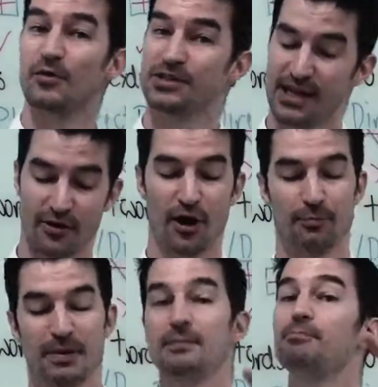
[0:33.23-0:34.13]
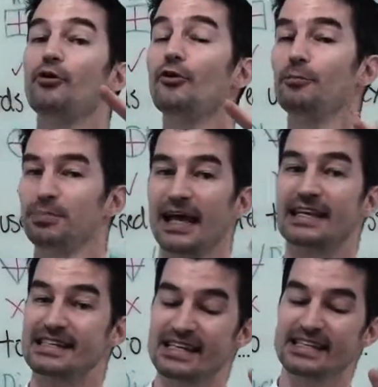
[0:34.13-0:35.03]
There are people,
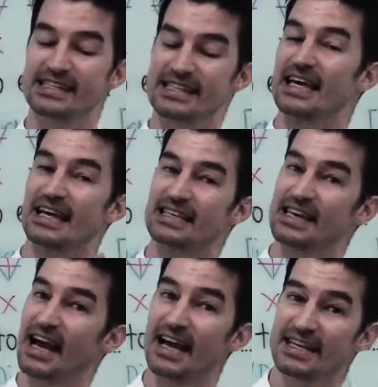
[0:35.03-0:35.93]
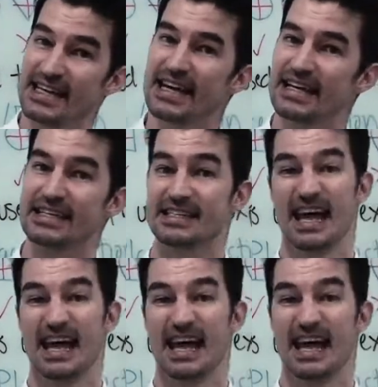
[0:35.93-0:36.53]
places, things, and ideas.